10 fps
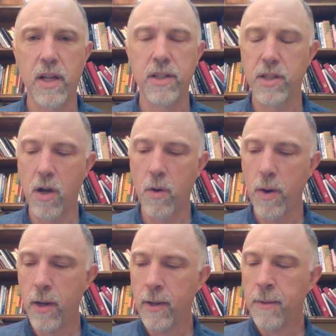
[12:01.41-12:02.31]
And so
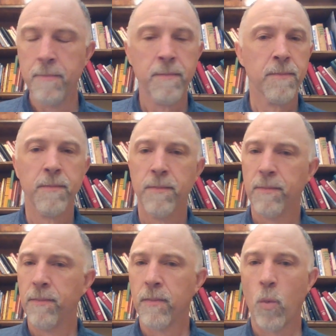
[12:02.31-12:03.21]

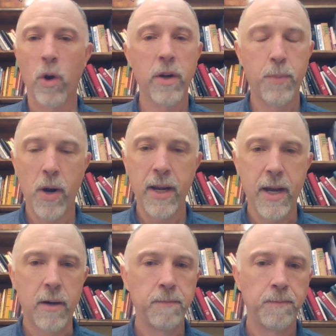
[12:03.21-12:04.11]
we're going to pray
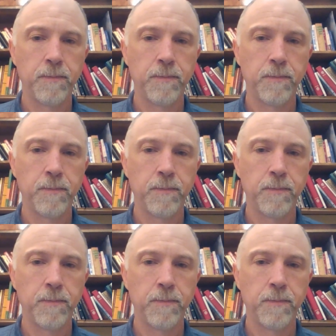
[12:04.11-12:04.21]
now.